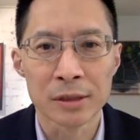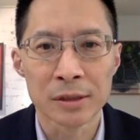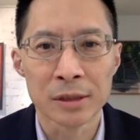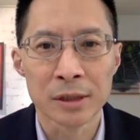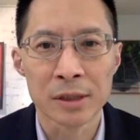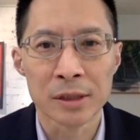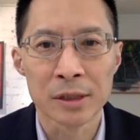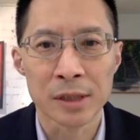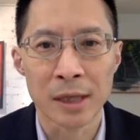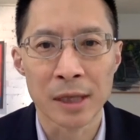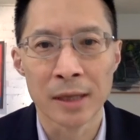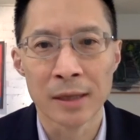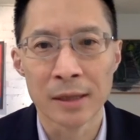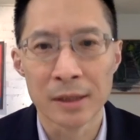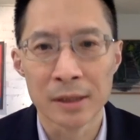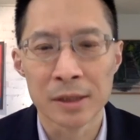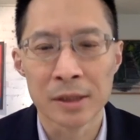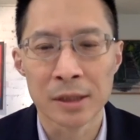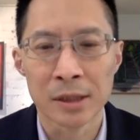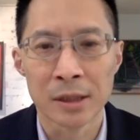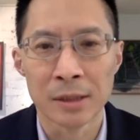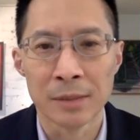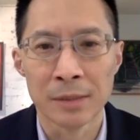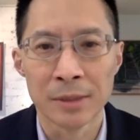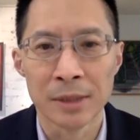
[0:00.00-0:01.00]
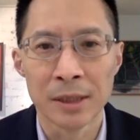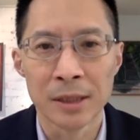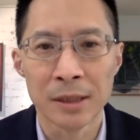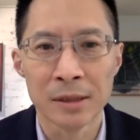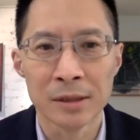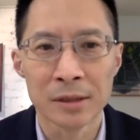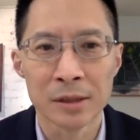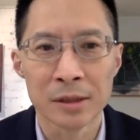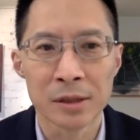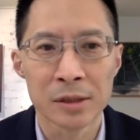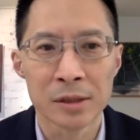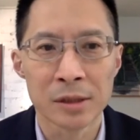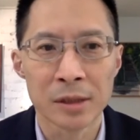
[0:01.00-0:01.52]
because then it's going to be
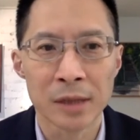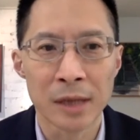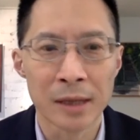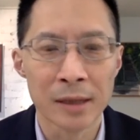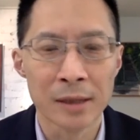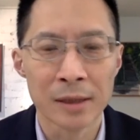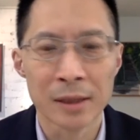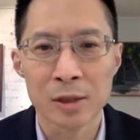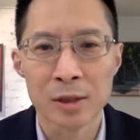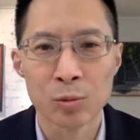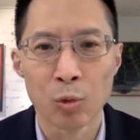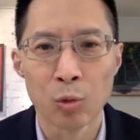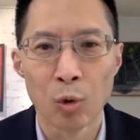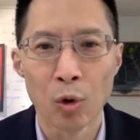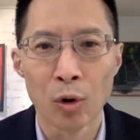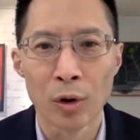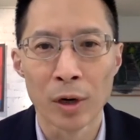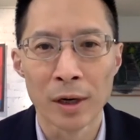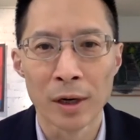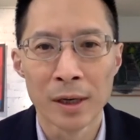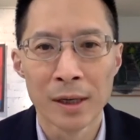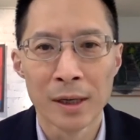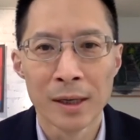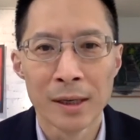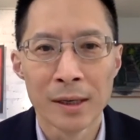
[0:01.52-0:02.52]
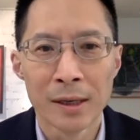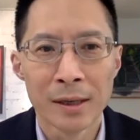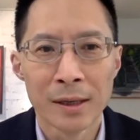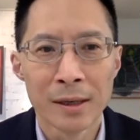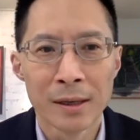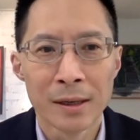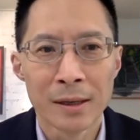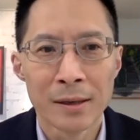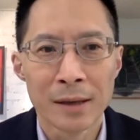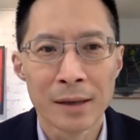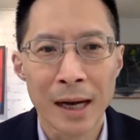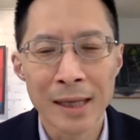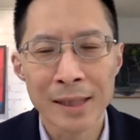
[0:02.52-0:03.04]
just endless war,"
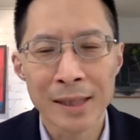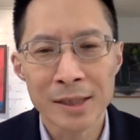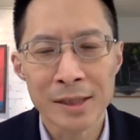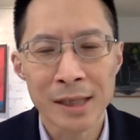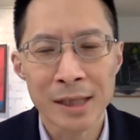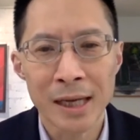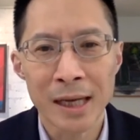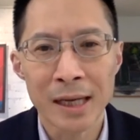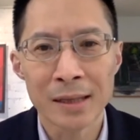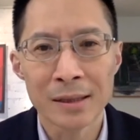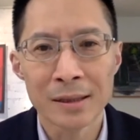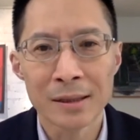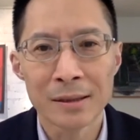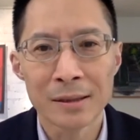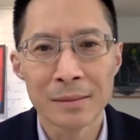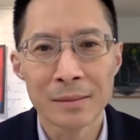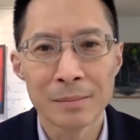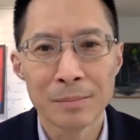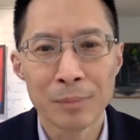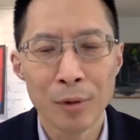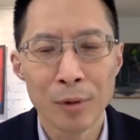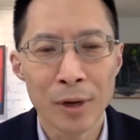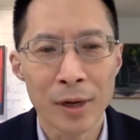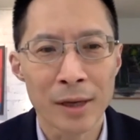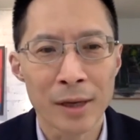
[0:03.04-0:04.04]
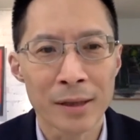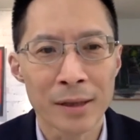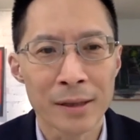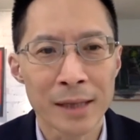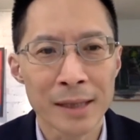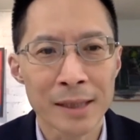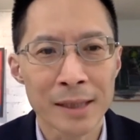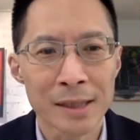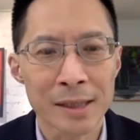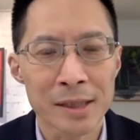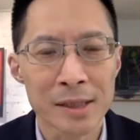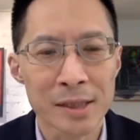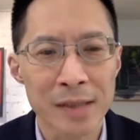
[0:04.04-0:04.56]
I say, "Boy,
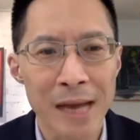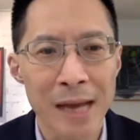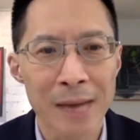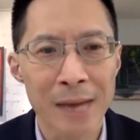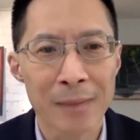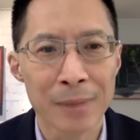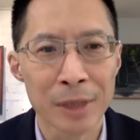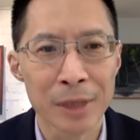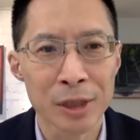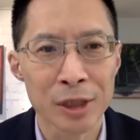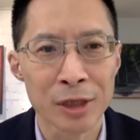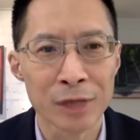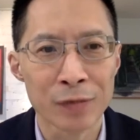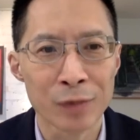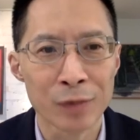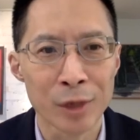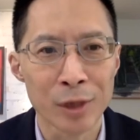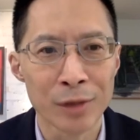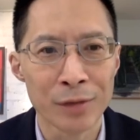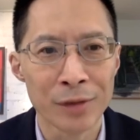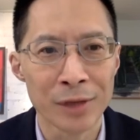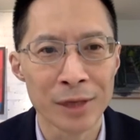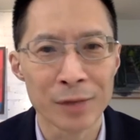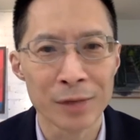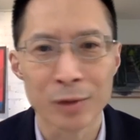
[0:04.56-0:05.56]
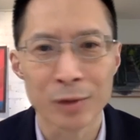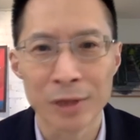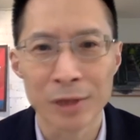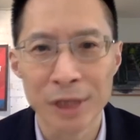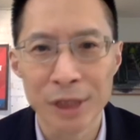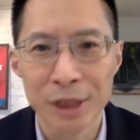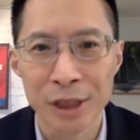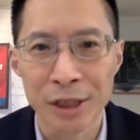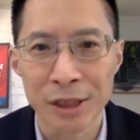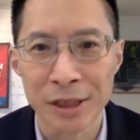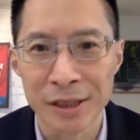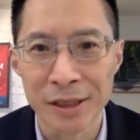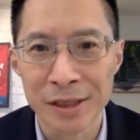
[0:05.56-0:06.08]
that's a sad picture of what you think
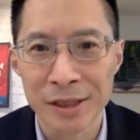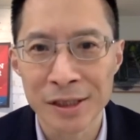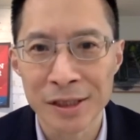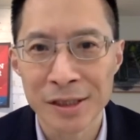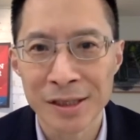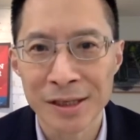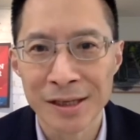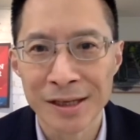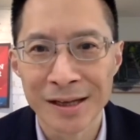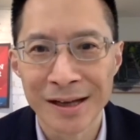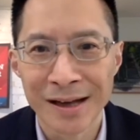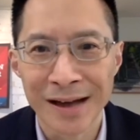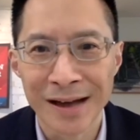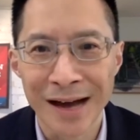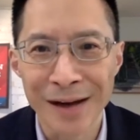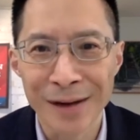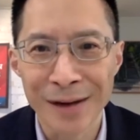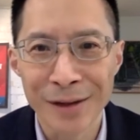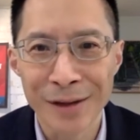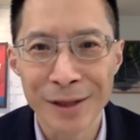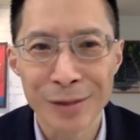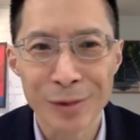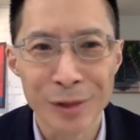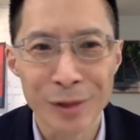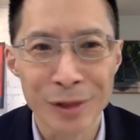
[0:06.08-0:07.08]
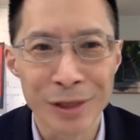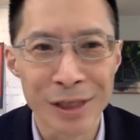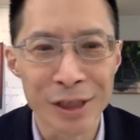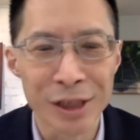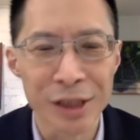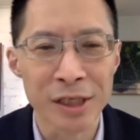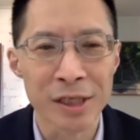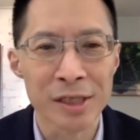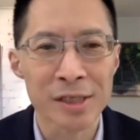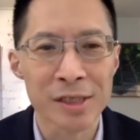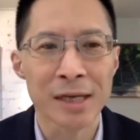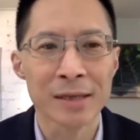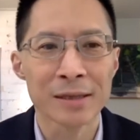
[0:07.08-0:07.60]
religion is." I don't think
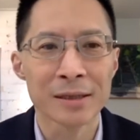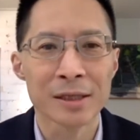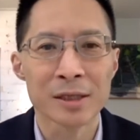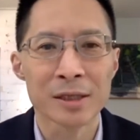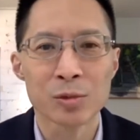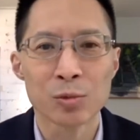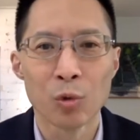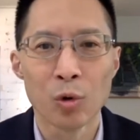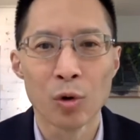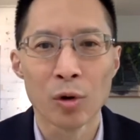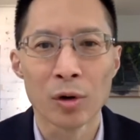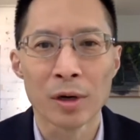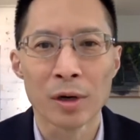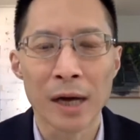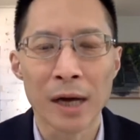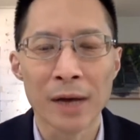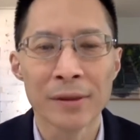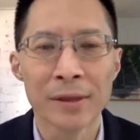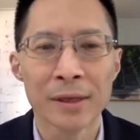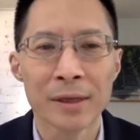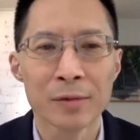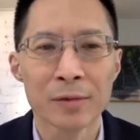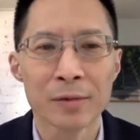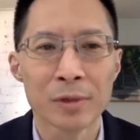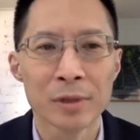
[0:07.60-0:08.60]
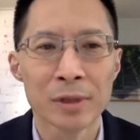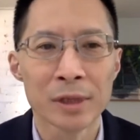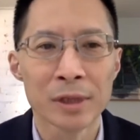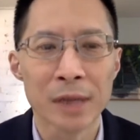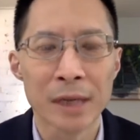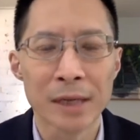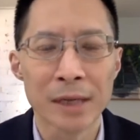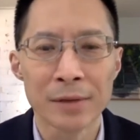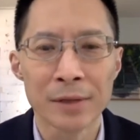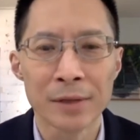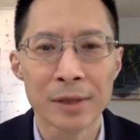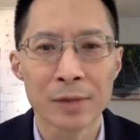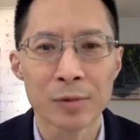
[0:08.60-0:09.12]
religion is endless war. I think re- I
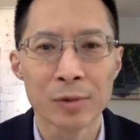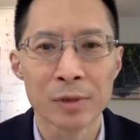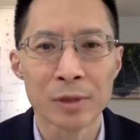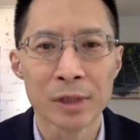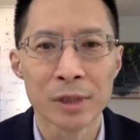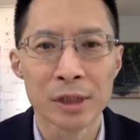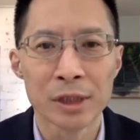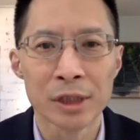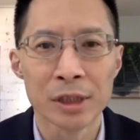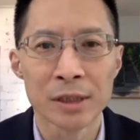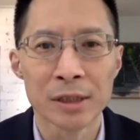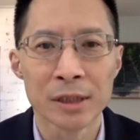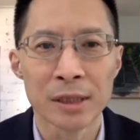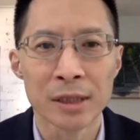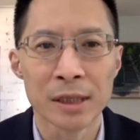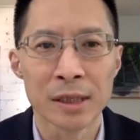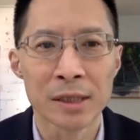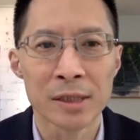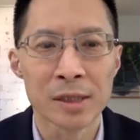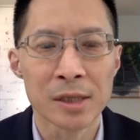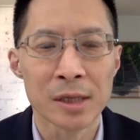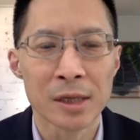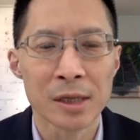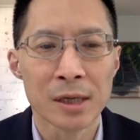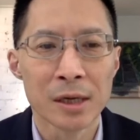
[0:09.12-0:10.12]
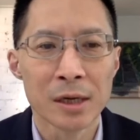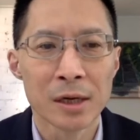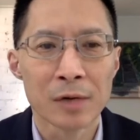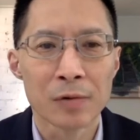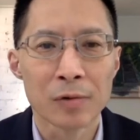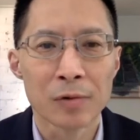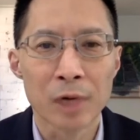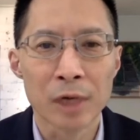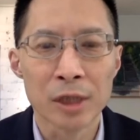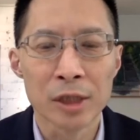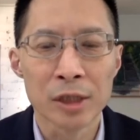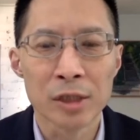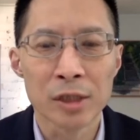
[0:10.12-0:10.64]
don't think religion is
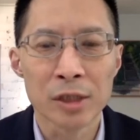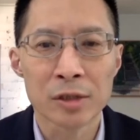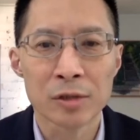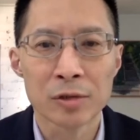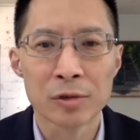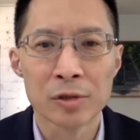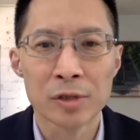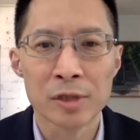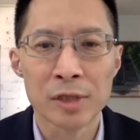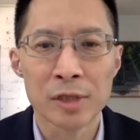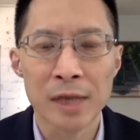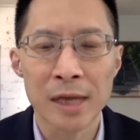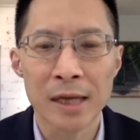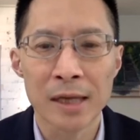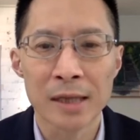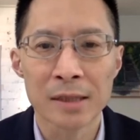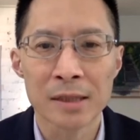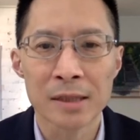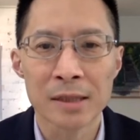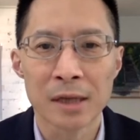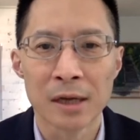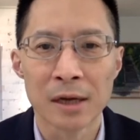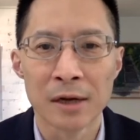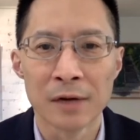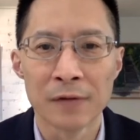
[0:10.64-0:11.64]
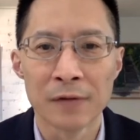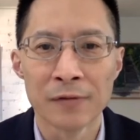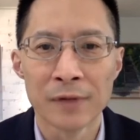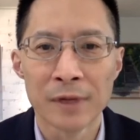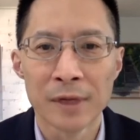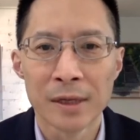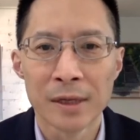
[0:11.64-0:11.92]
righteous crusades of